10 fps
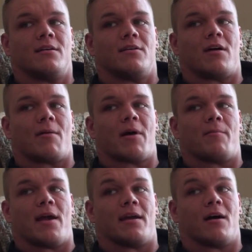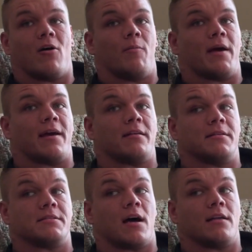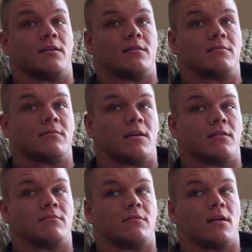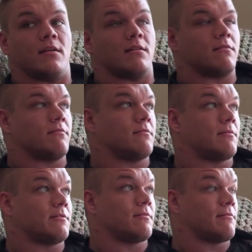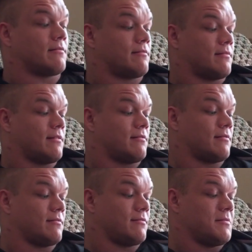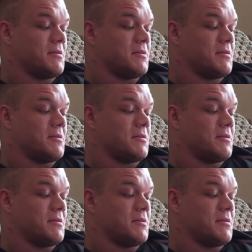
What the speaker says: I might make a whole pan of lasagna and eat it or something. I don't know.